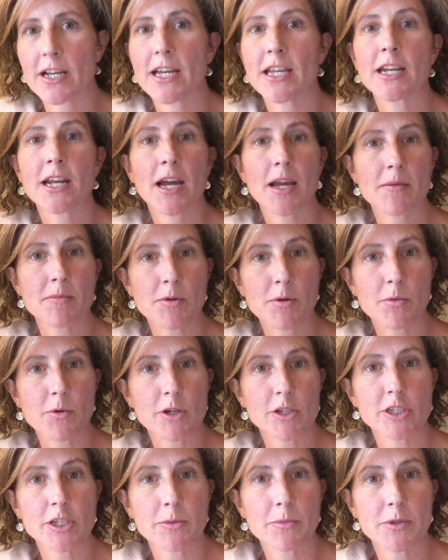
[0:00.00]
and I am your
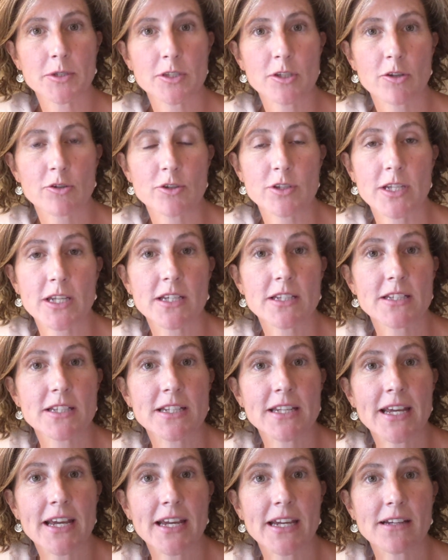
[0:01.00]
worship associate
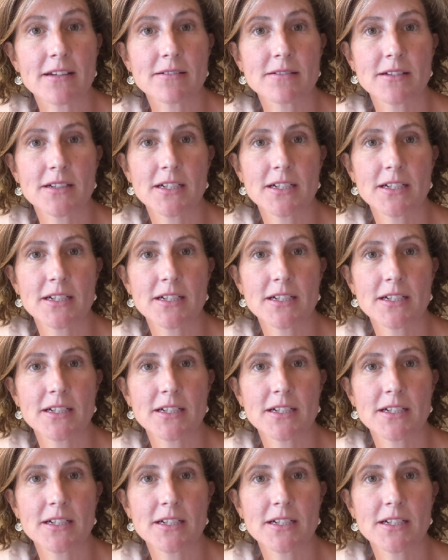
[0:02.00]
today.